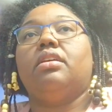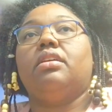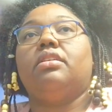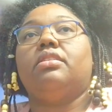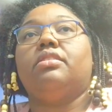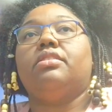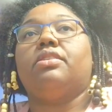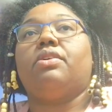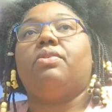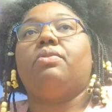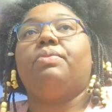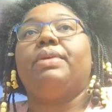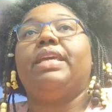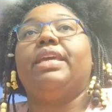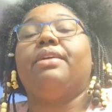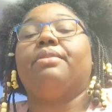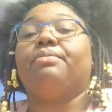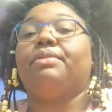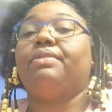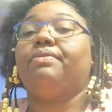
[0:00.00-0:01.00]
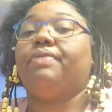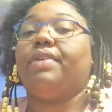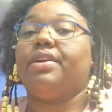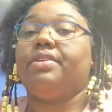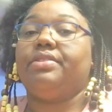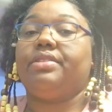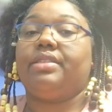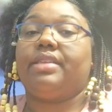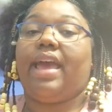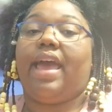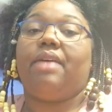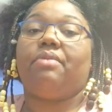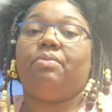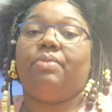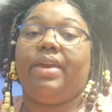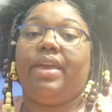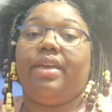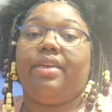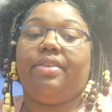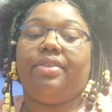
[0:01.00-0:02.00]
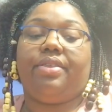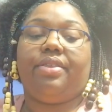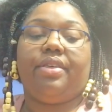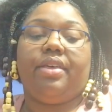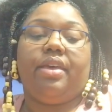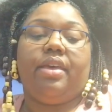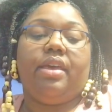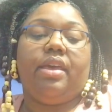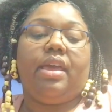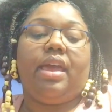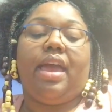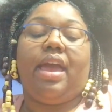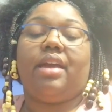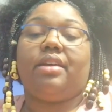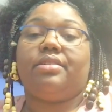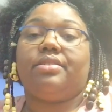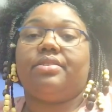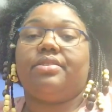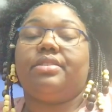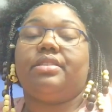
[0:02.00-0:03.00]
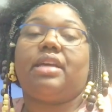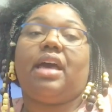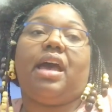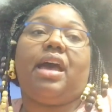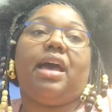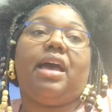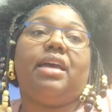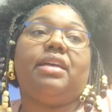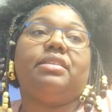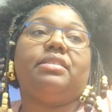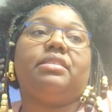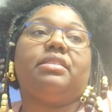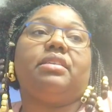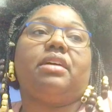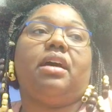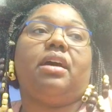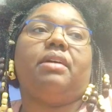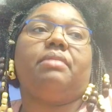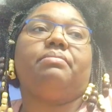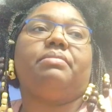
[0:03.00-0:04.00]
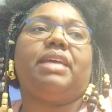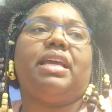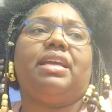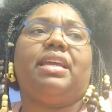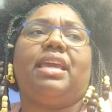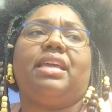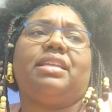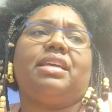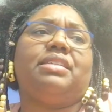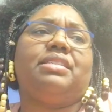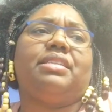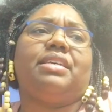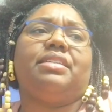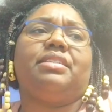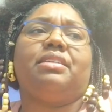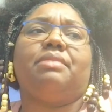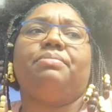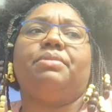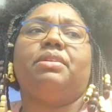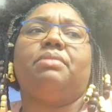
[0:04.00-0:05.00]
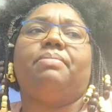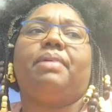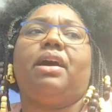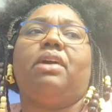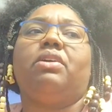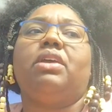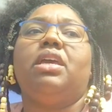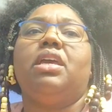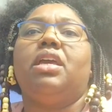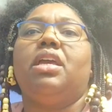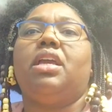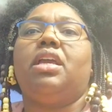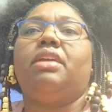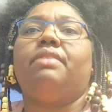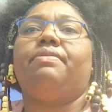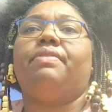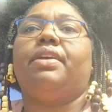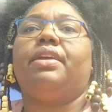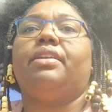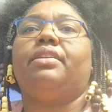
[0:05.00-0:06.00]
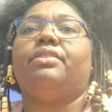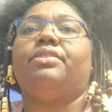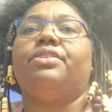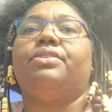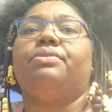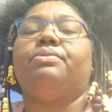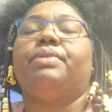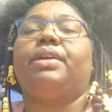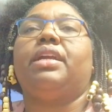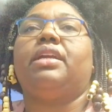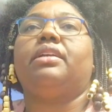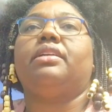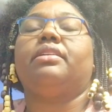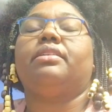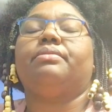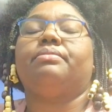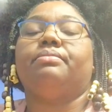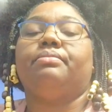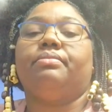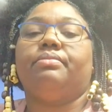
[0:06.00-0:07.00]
so we can reverse that with exercise. They said something about even doing